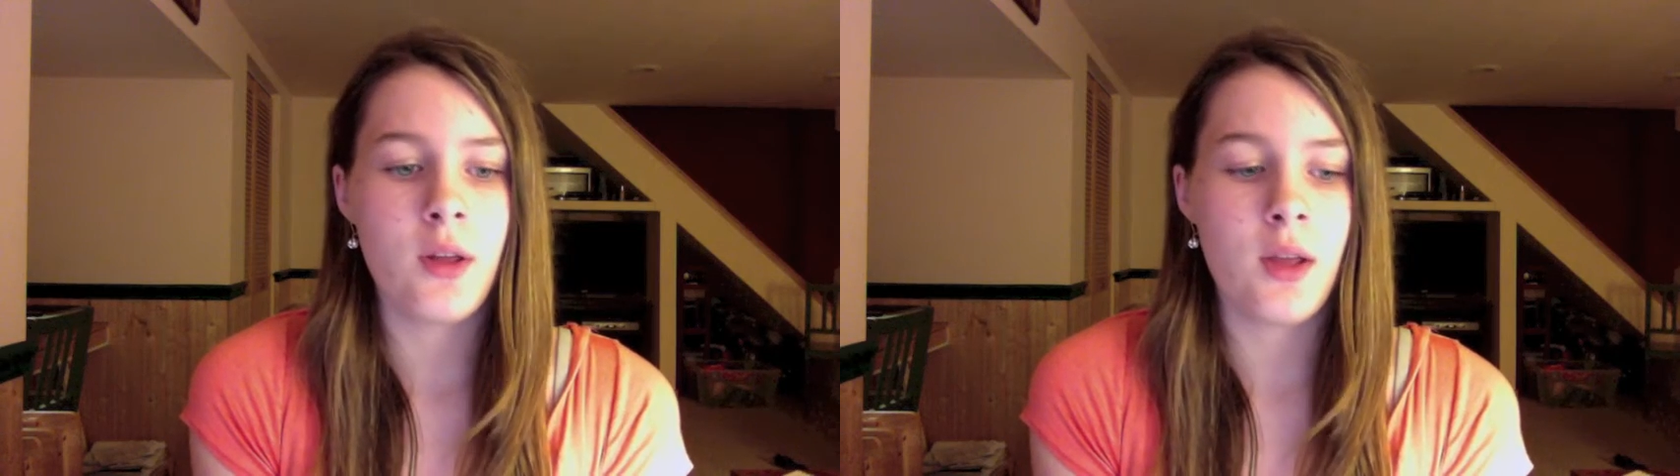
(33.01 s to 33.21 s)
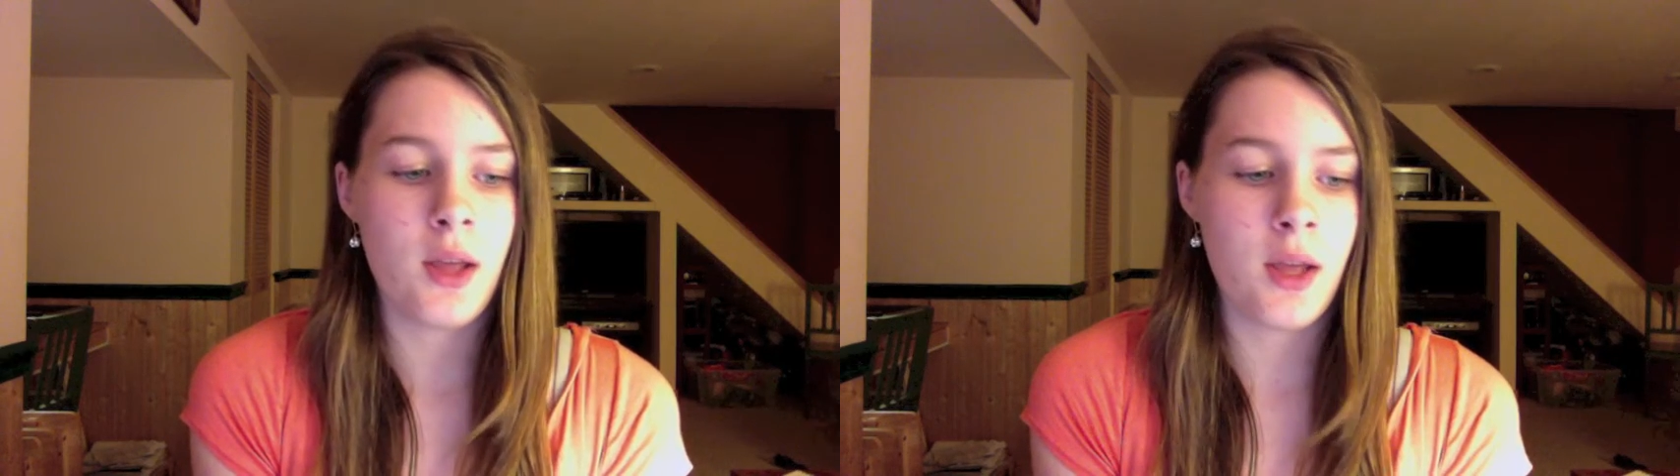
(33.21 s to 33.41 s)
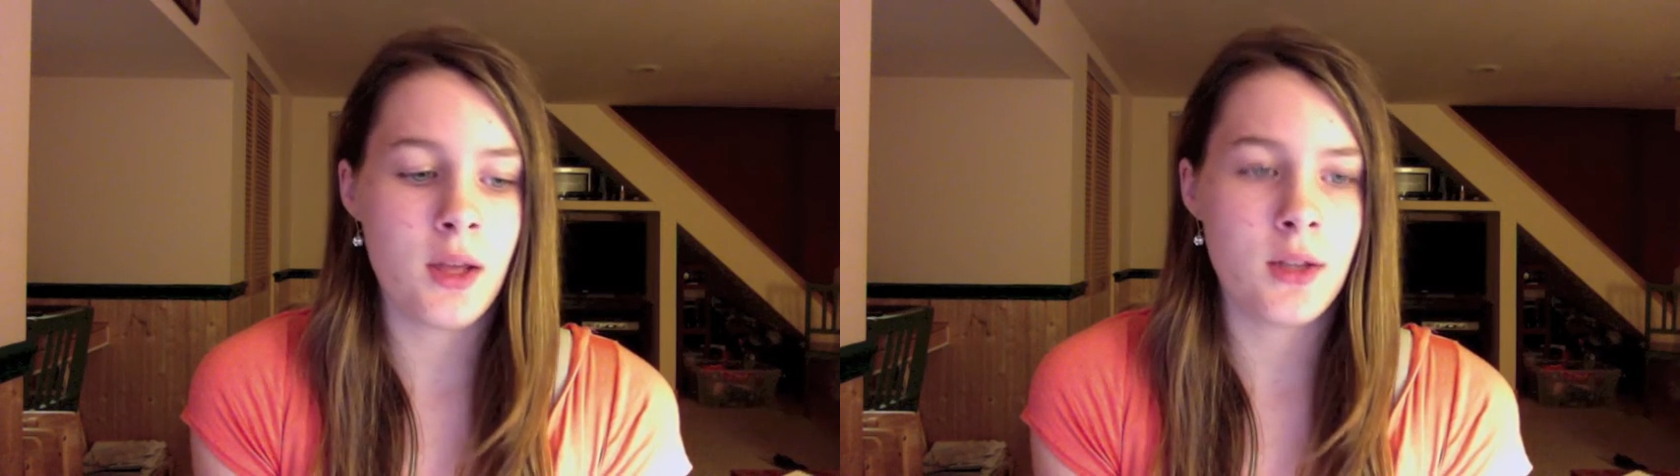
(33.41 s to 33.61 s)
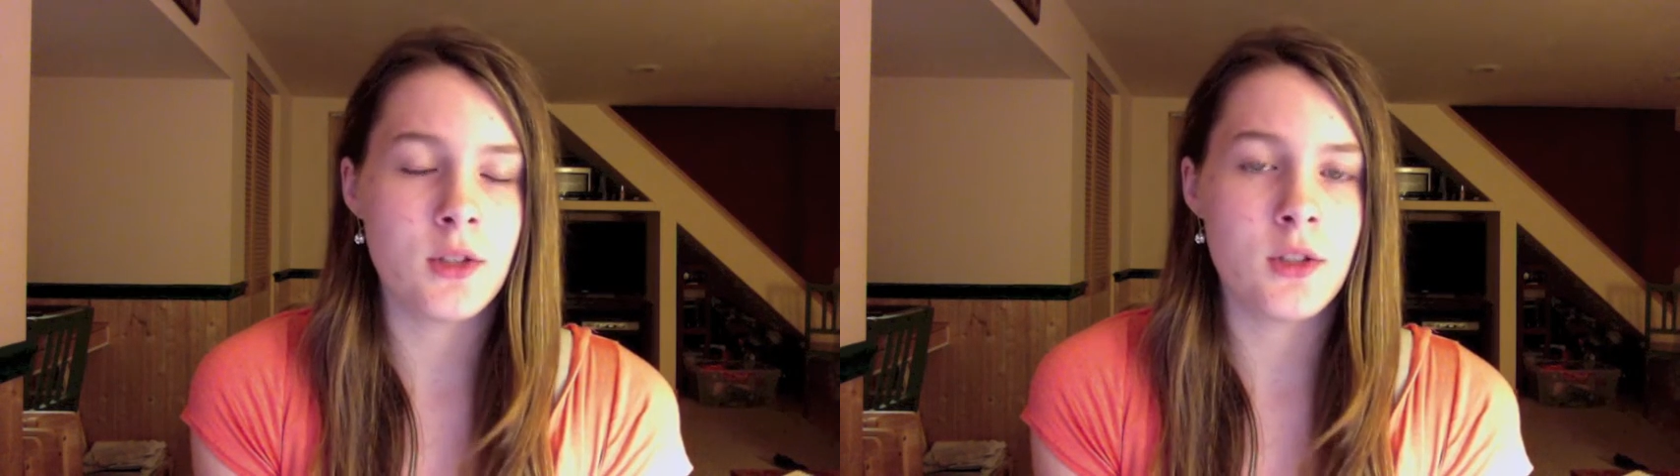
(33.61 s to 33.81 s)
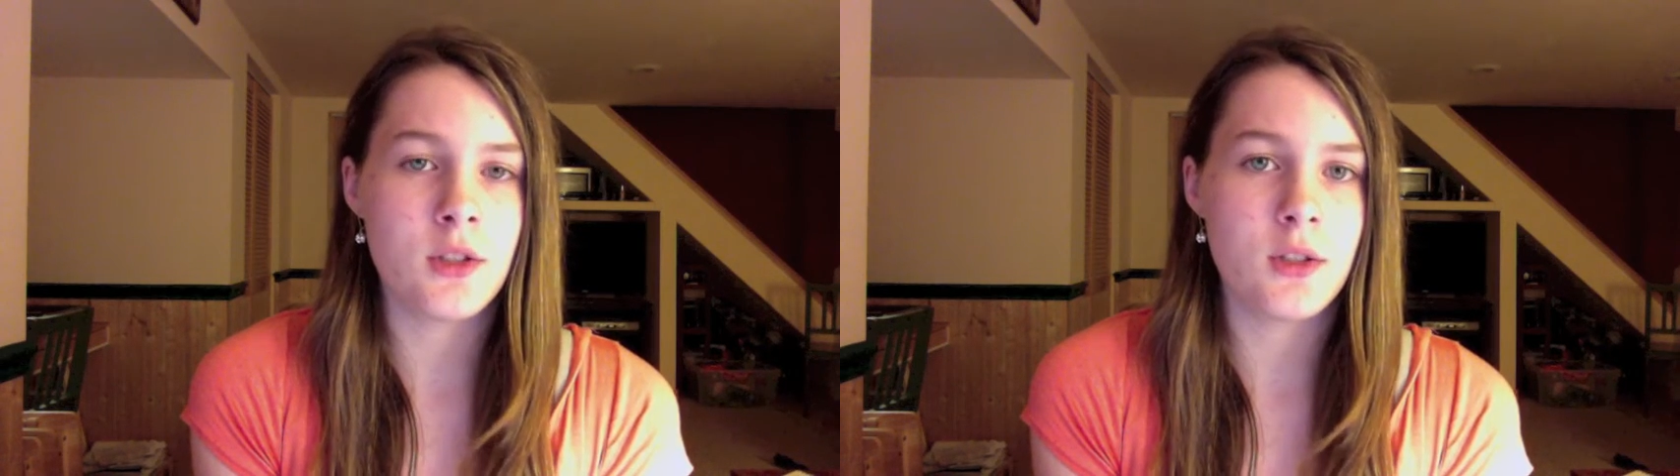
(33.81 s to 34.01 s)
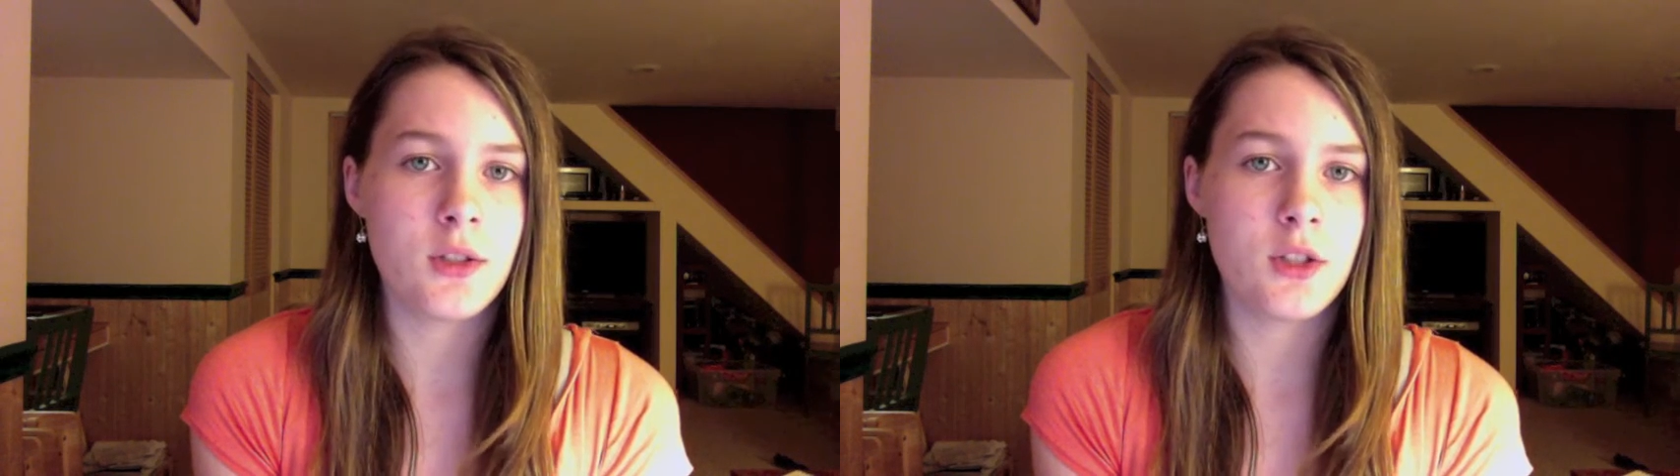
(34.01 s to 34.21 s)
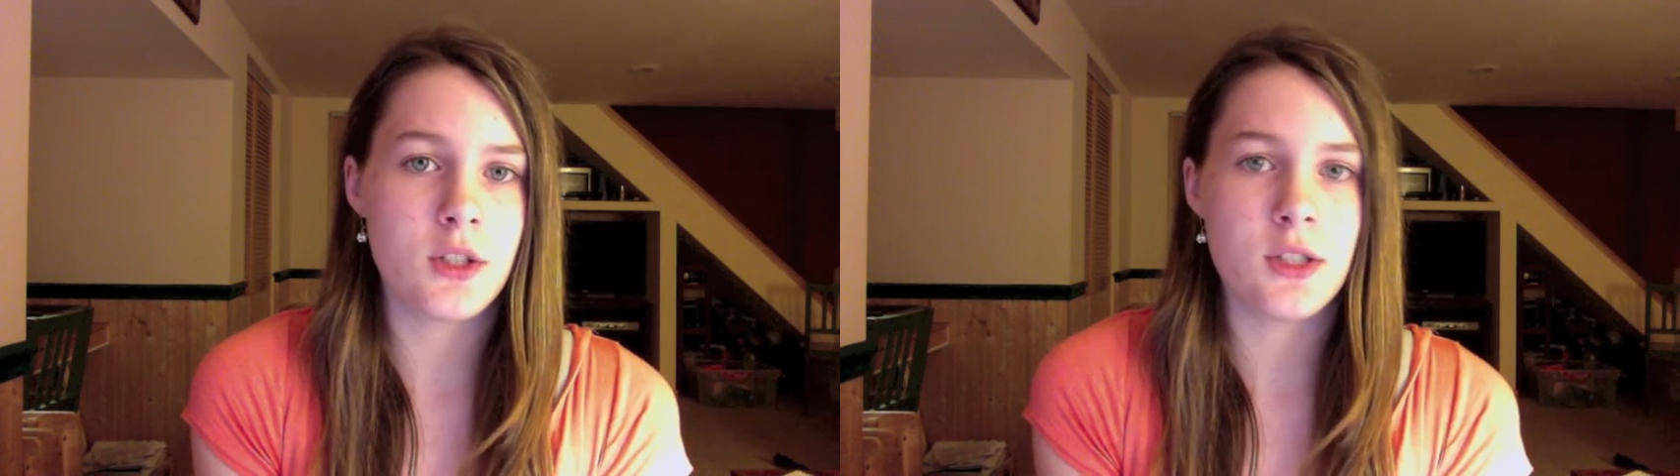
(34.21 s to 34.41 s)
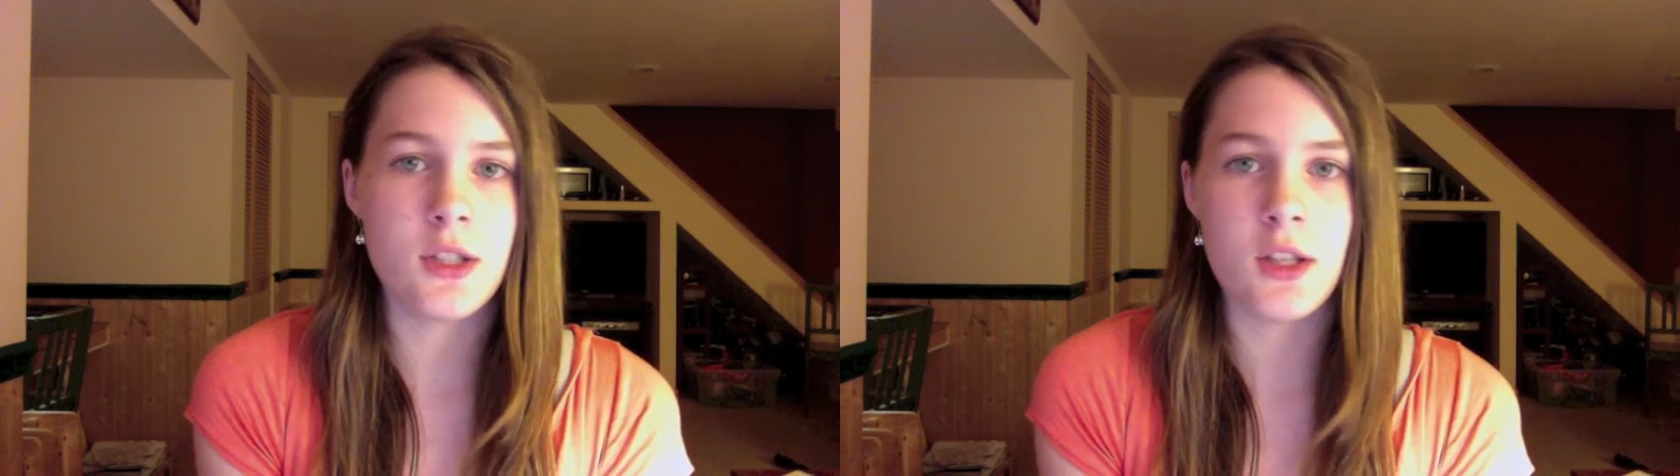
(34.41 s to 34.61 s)
and she's
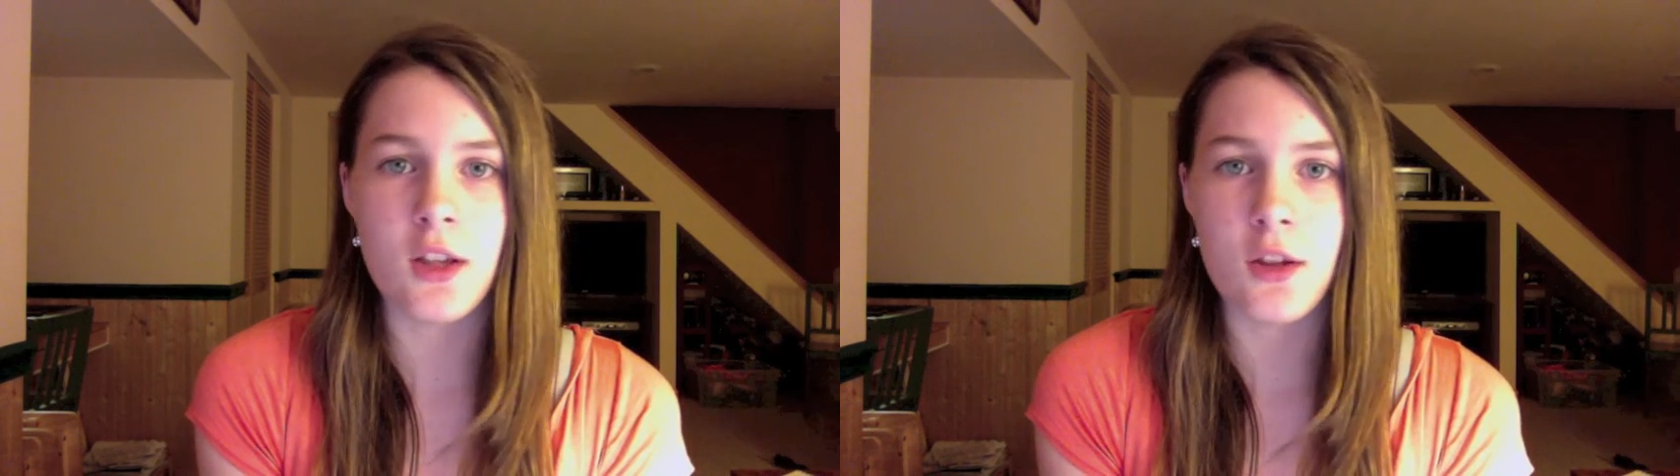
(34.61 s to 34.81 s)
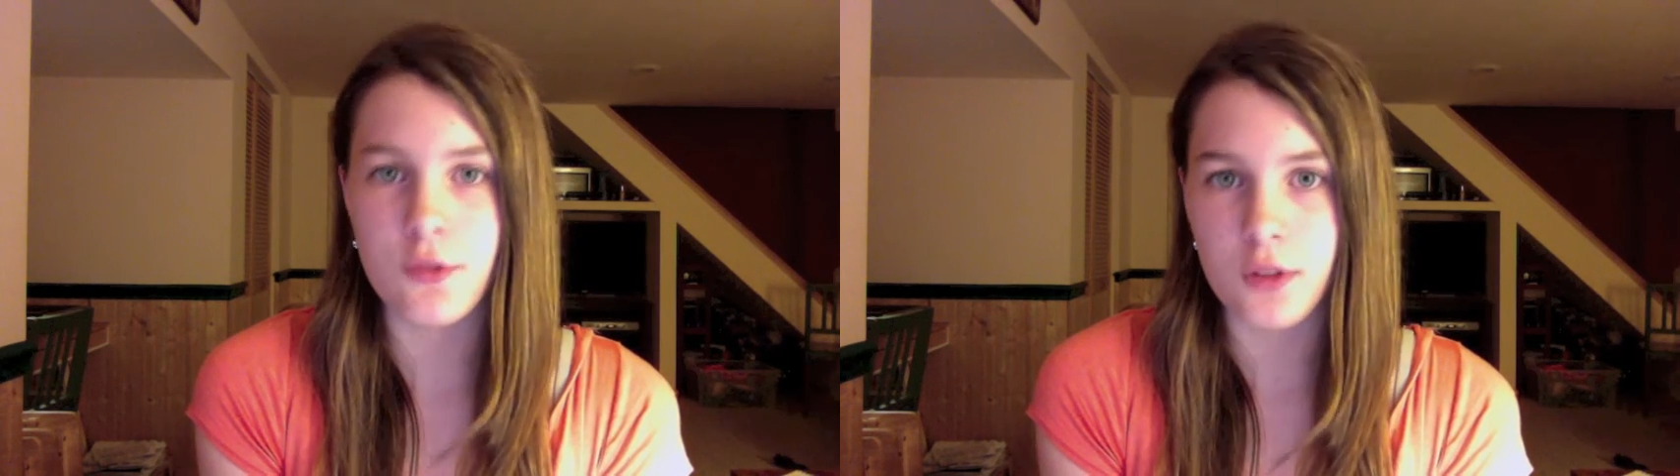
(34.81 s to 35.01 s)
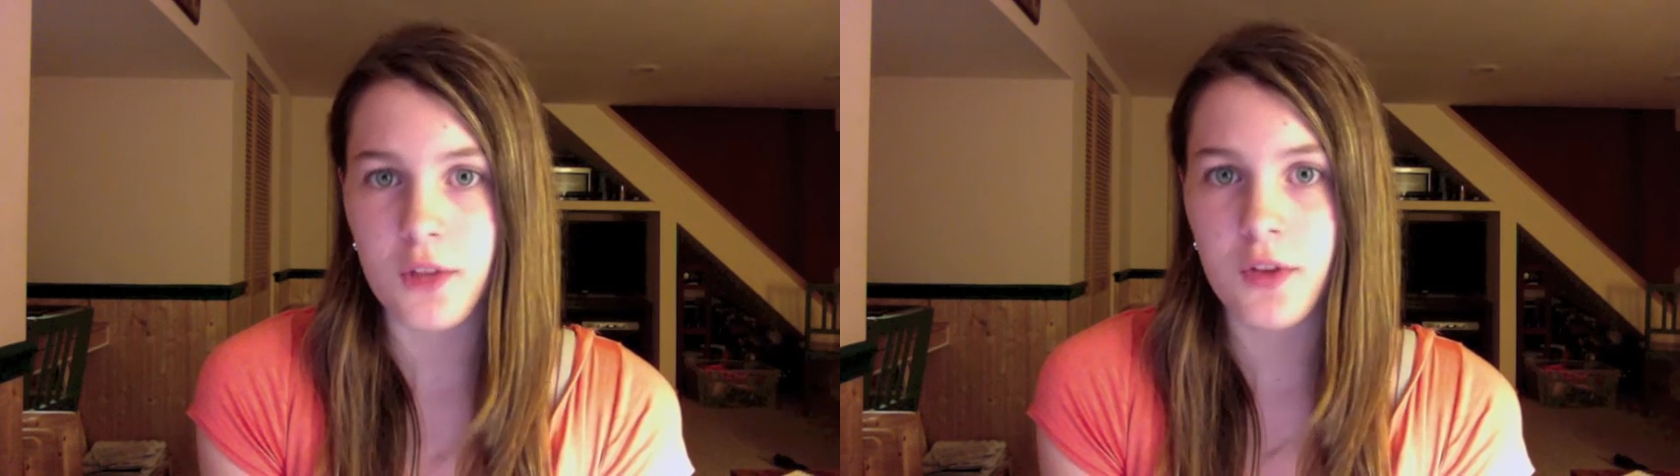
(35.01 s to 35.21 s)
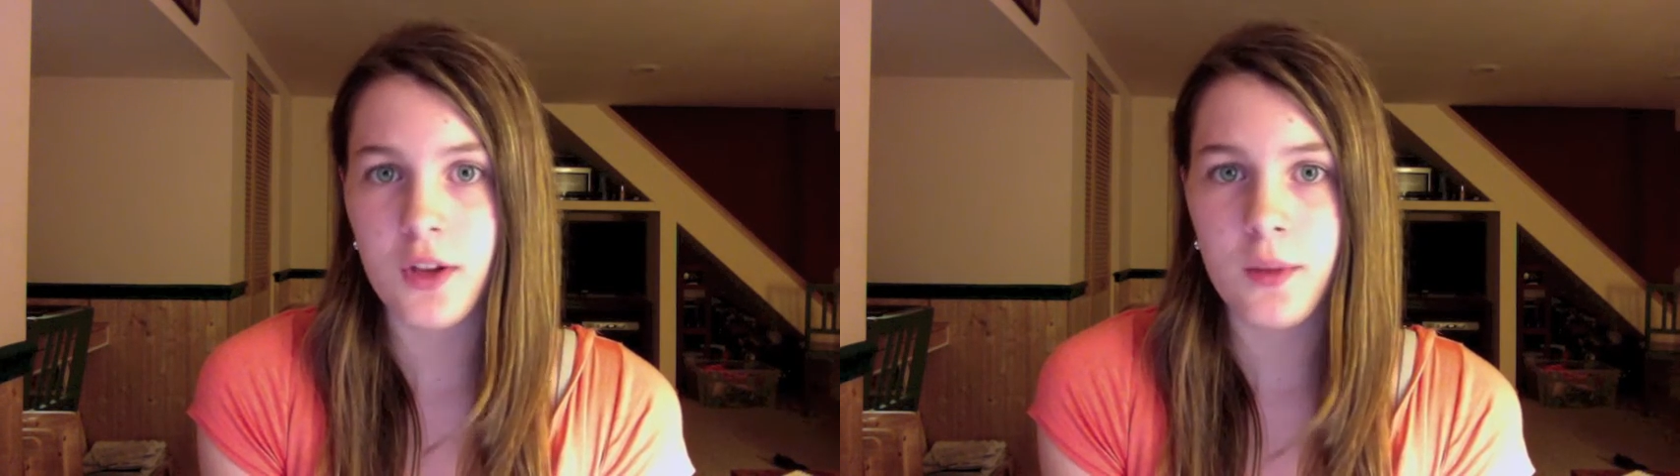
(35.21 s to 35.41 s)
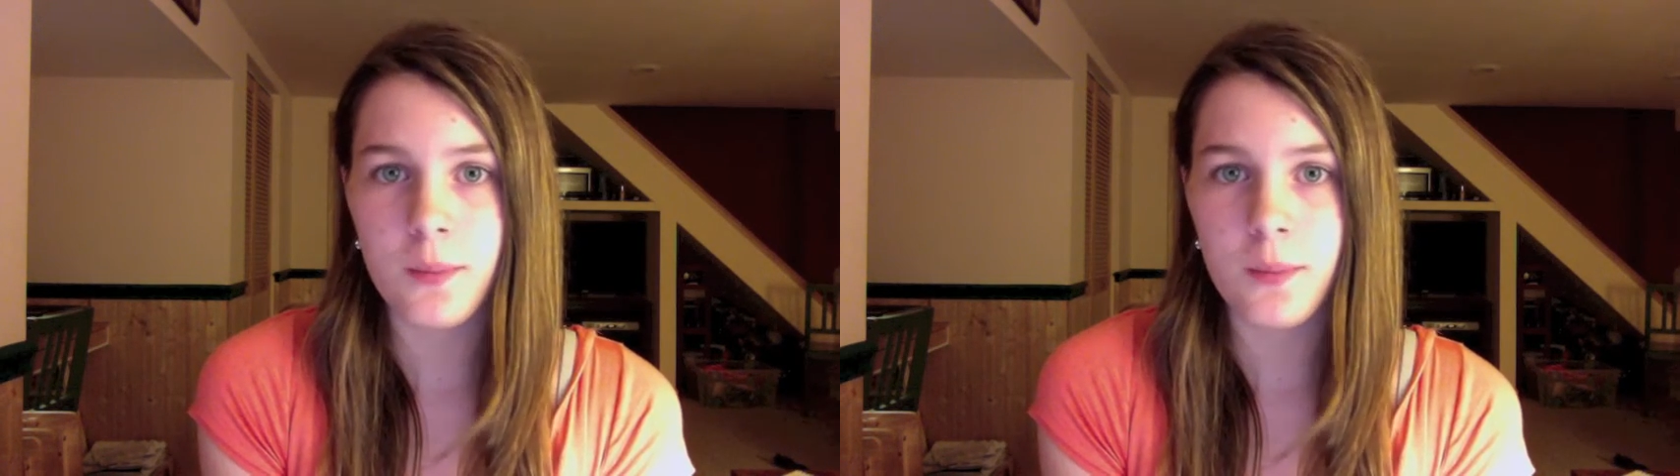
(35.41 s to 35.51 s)
thinking of leaving